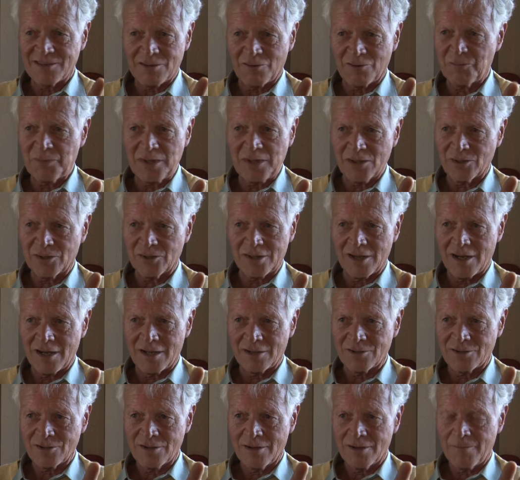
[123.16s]
of
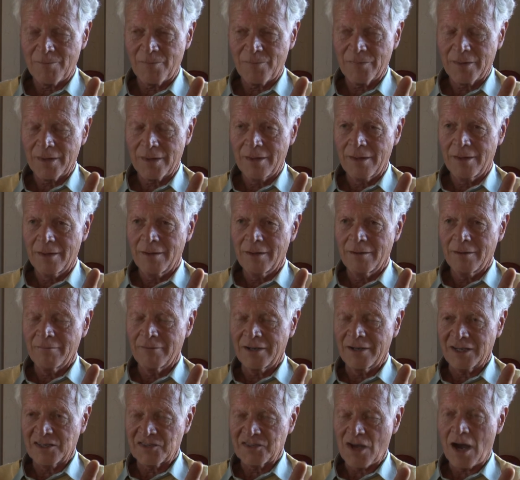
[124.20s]
Pinotage,
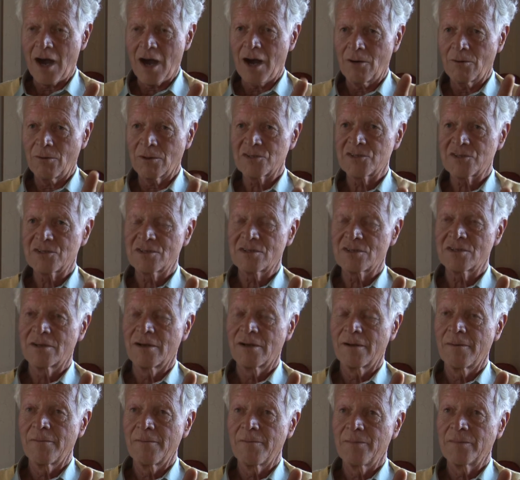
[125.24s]
whereas ours,
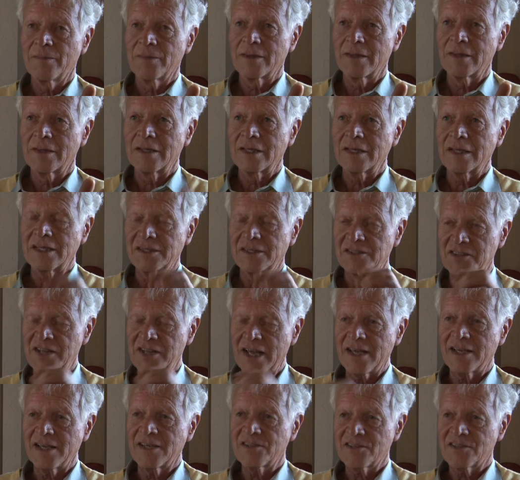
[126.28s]
it
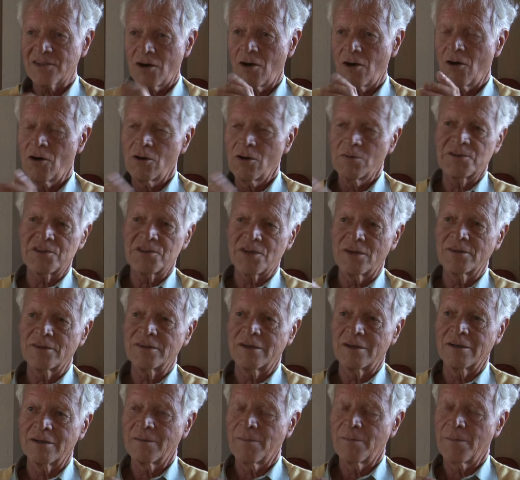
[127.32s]
stays always on
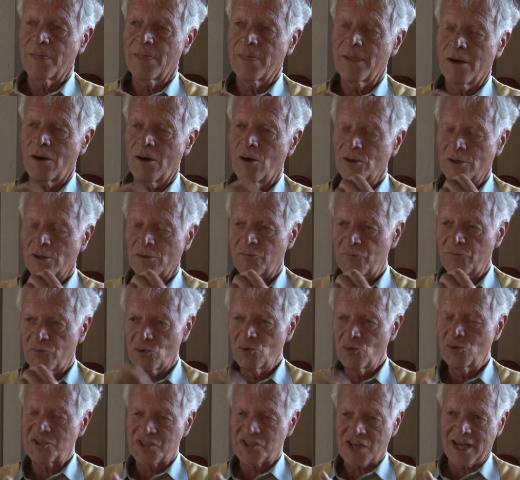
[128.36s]
the
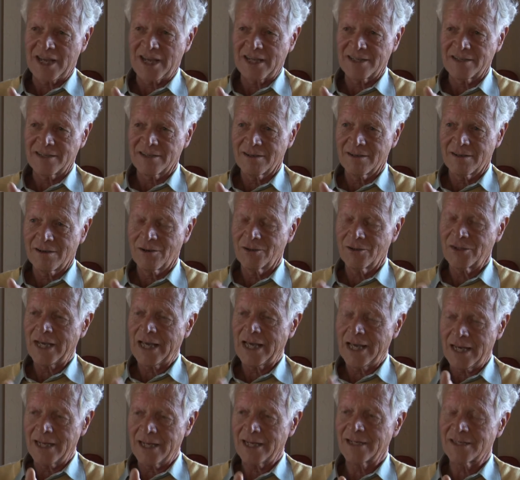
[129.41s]
fruit side, on the
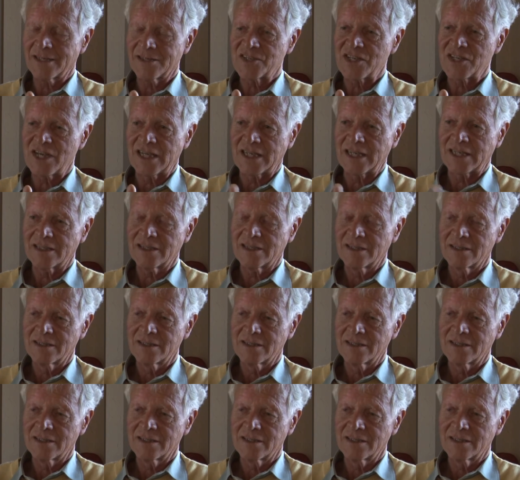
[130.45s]
elegant side.